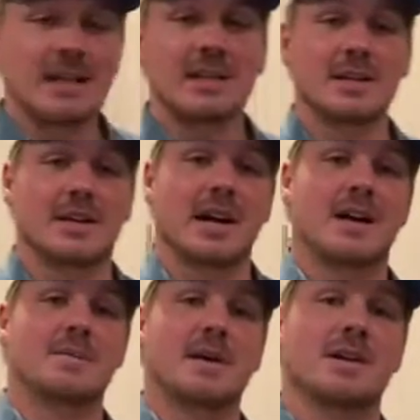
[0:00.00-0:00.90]
learning how to
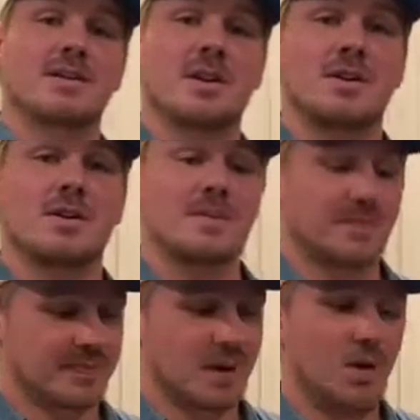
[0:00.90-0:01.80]
make your own
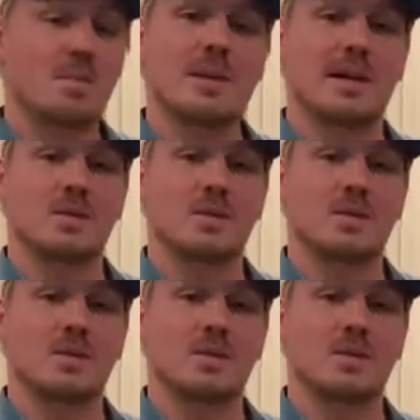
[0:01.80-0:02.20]
homemade